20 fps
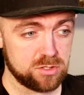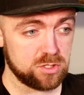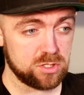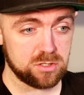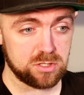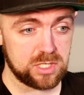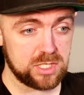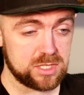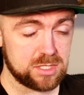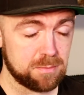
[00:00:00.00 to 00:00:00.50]
Either
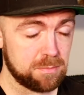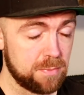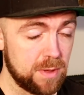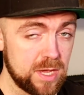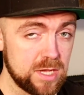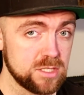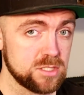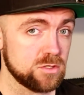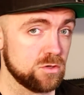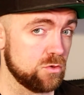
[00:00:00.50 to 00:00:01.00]
you get the
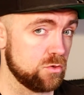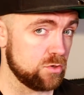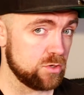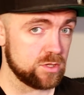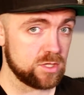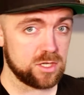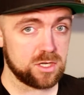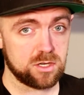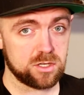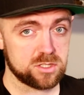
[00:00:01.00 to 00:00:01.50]
base
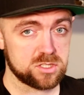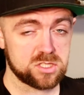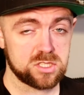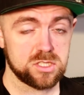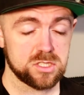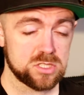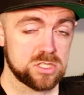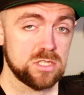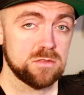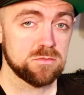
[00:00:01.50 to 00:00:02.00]
or their
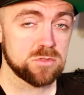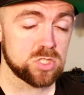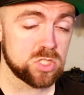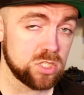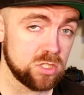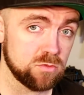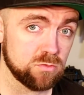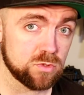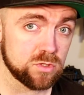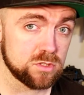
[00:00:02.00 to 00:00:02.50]
CNC
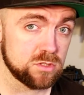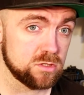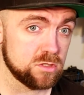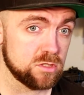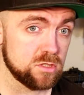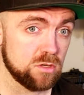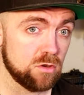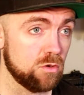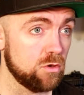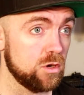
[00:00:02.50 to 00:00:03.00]
machine ones,
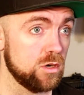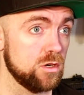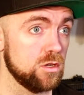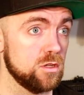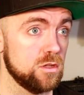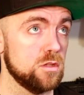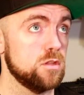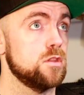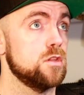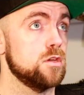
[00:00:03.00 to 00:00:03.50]
or
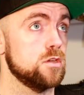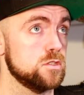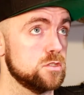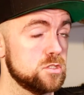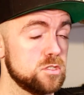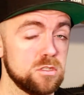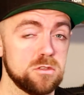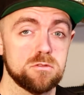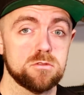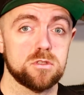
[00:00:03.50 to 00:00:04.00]
the
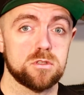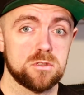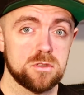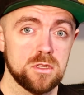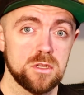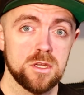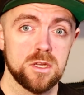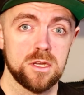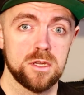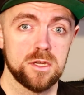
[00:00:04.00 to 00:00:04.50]
soon
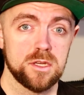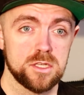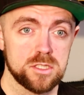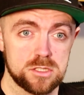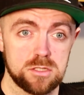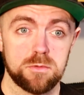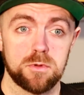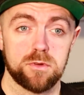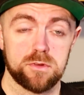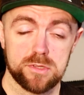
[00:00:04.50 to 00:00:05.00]

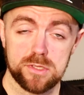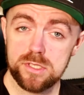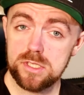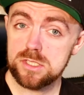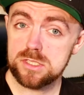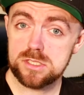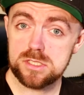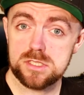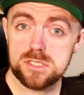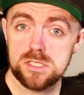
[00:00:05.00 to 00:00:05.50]
to be
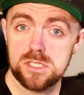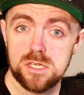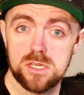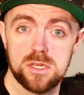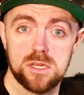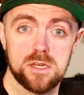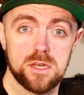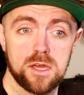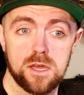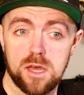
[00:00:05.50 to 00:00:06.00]
released
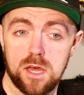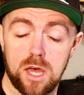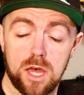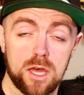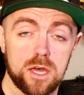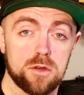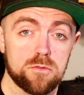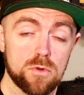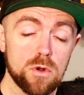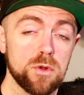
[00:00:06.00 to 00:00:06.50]

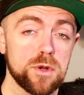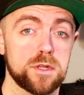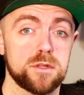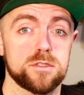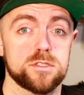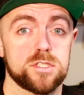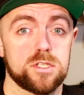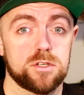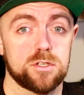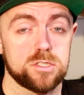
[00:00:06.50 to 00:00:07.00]

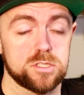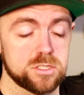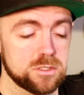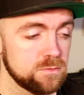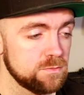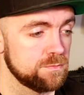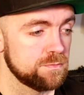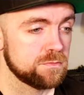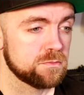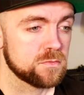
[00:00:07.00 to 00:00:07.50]
Ronin series.
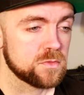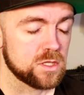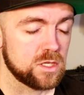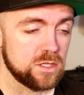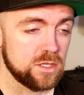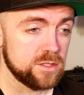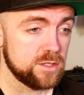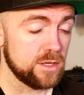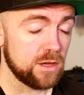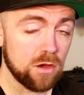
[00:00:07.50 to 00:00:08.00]

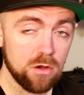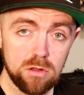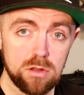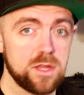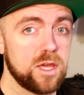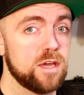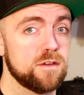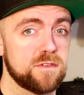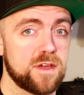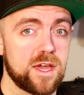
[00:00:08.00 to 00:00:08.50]
But they
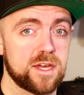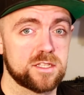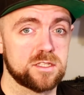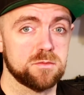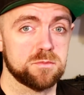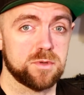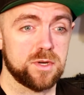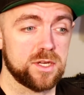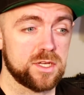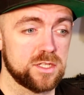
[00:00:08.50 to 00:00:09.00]
all have
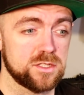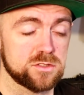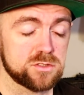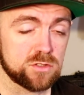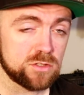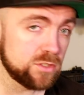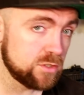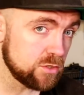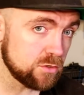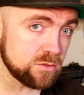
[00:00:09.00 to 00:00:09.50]
active braking,
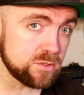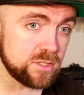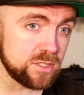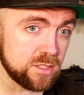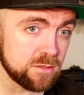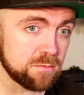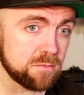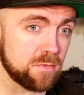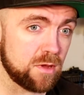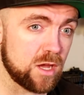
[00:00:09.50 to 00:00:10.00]
so you don't
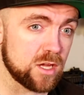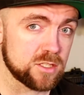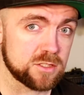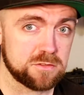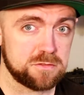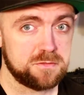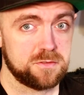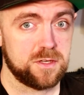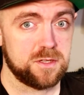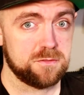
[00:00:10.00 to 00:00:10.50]
need a
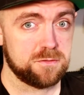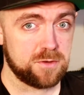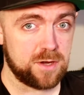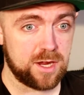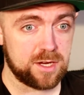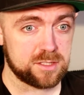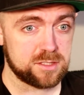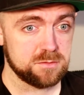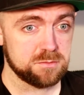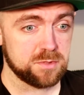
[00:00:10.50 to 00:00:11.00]
MOSFET for
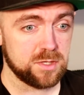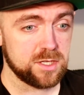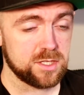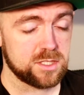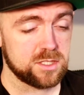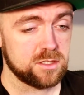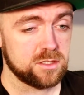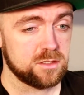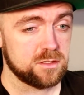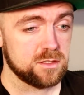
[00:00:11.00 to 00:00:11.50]
active
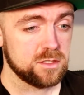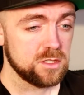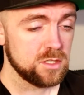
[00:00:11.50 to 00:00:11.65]
braking.